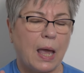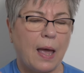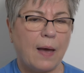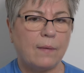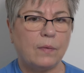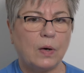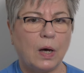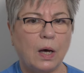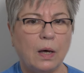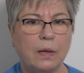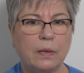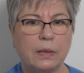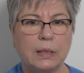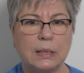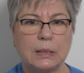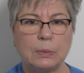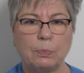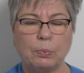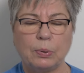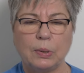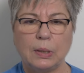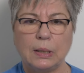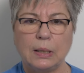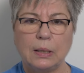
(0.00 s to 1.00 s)
have all these
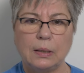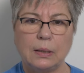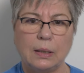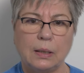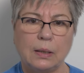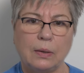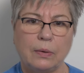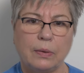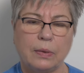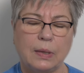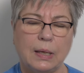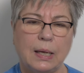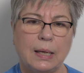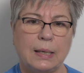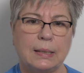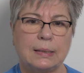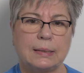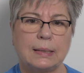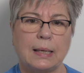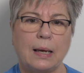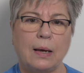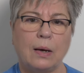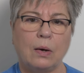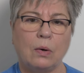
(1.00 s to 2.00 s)
pretty little
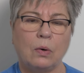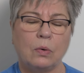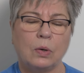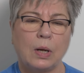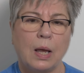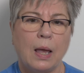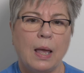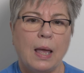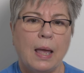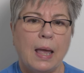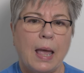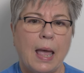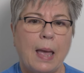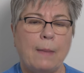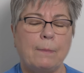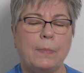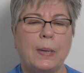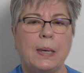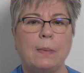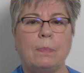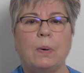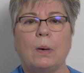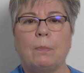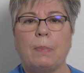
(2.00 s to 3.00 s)
things out and
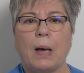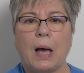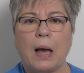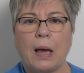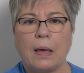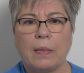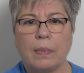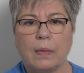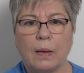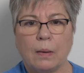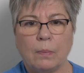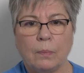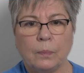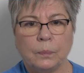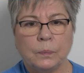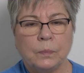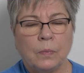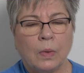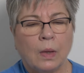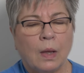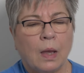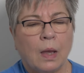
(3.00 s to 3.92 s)
people buy them.